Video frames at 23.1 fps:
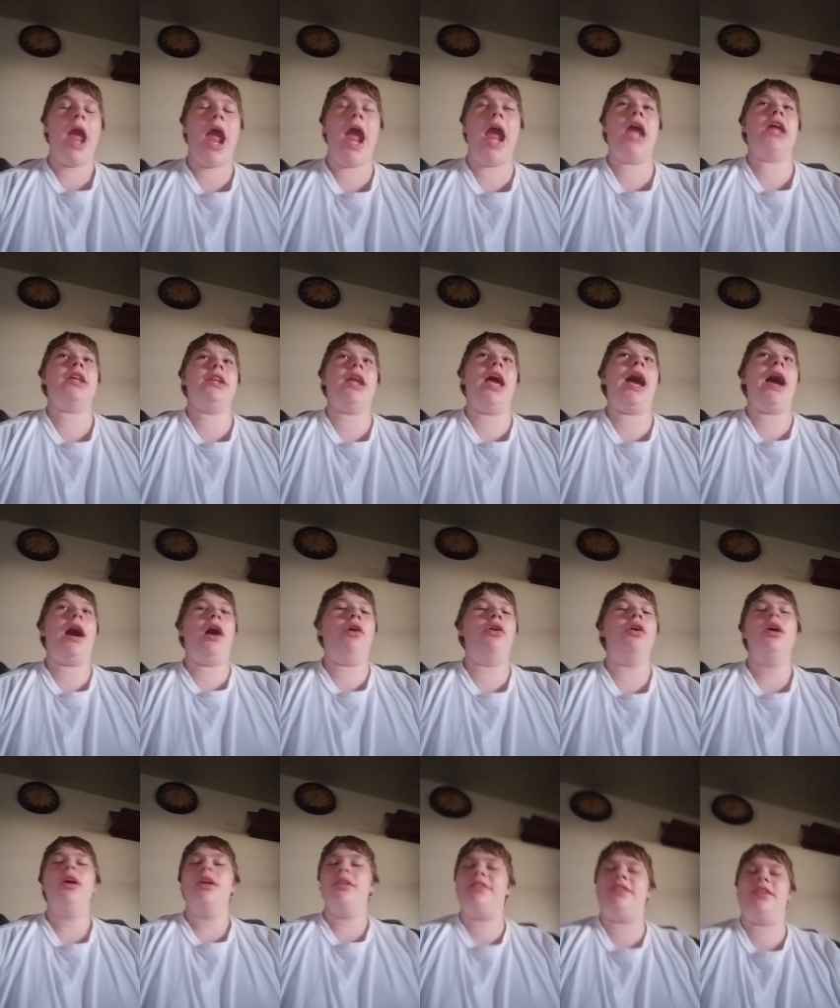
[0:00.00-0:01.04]
And
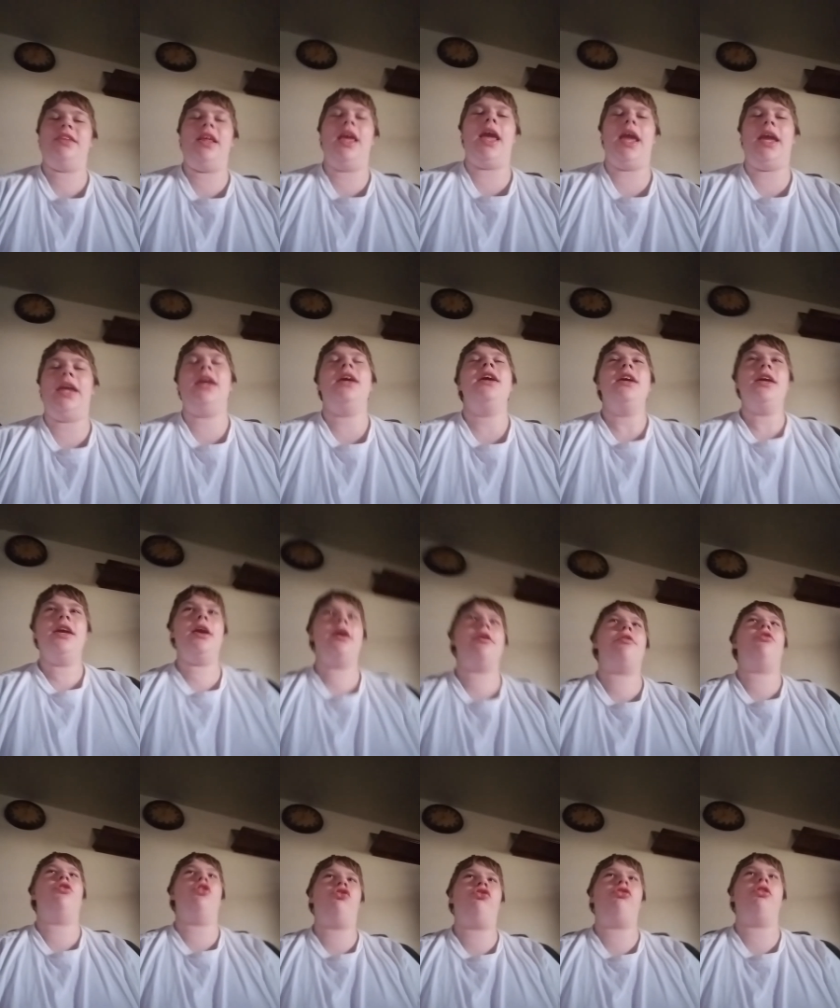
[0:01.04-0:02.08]
now today
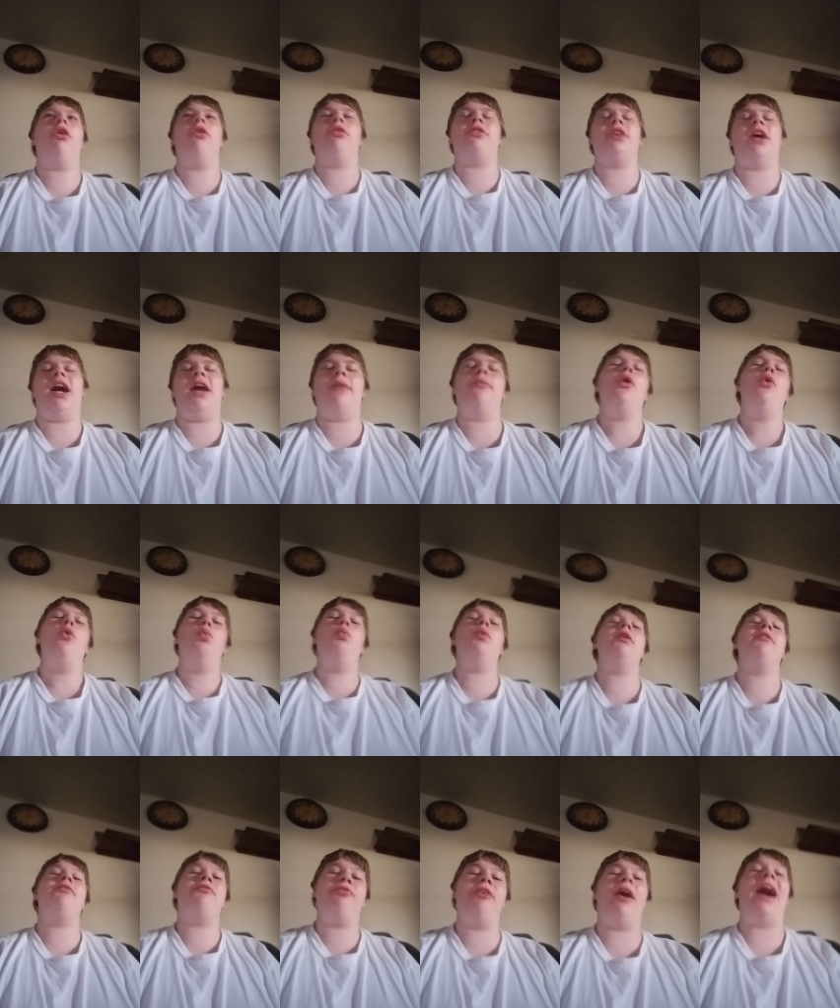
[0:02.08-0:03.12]
is the showtime.
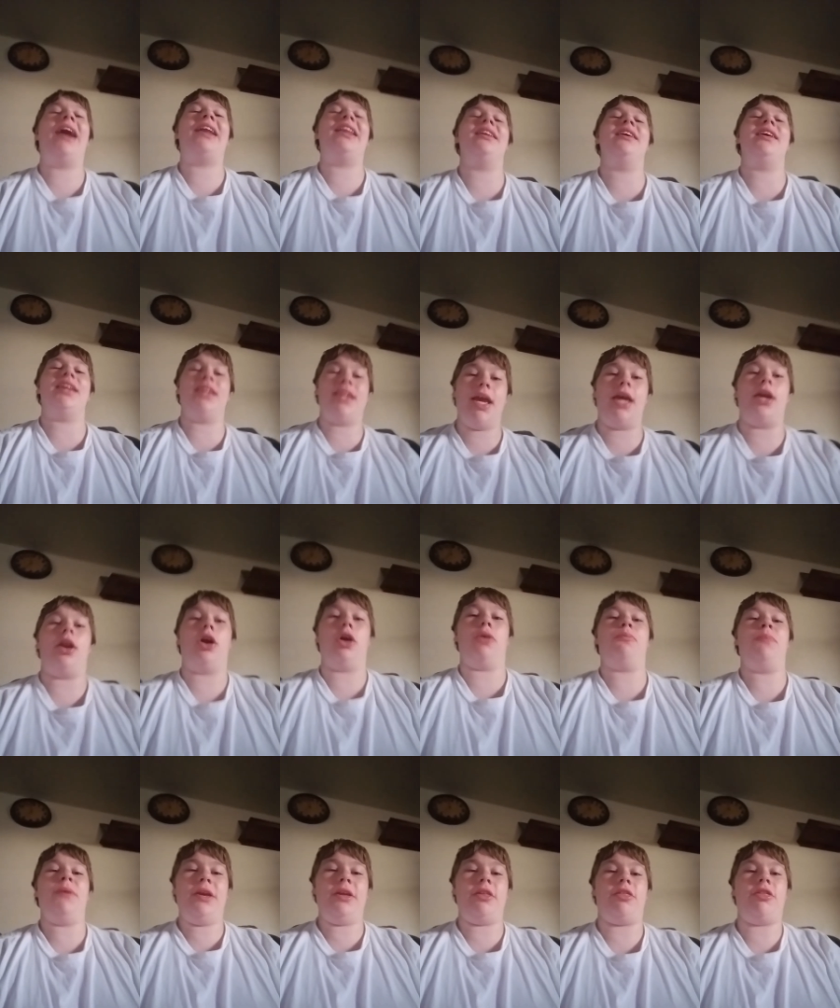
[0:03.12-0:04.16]
We finally get our
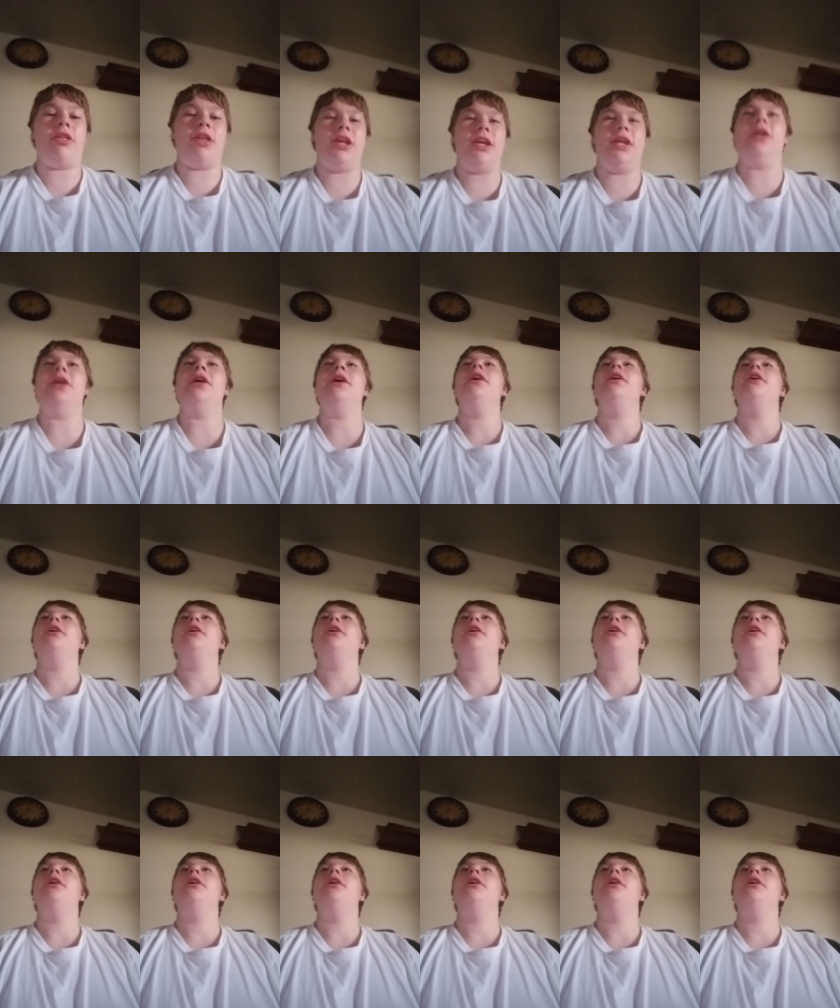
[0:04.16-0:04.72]
PC